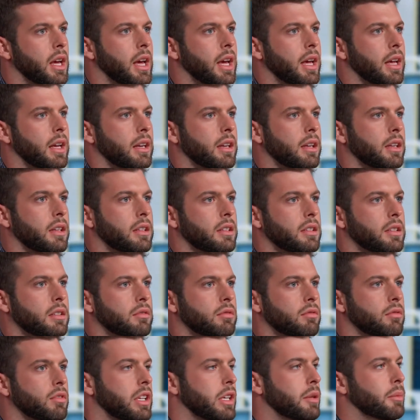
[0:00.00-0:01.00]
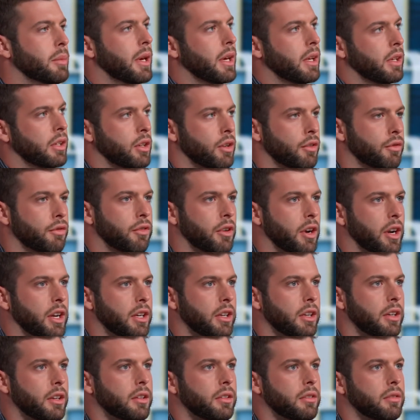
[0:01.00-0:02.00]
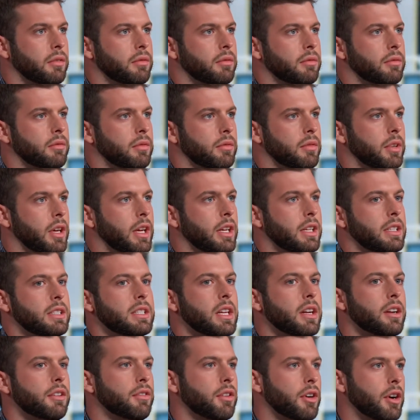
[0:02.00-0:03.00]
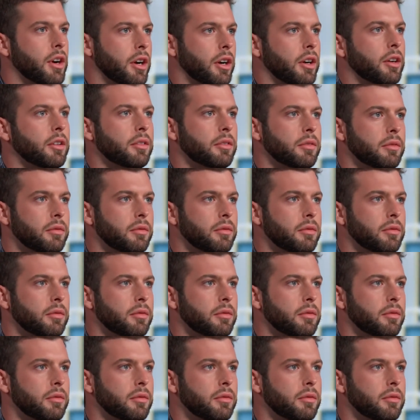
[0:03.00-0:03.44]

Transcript: and emailed her friend yeah. instead of her.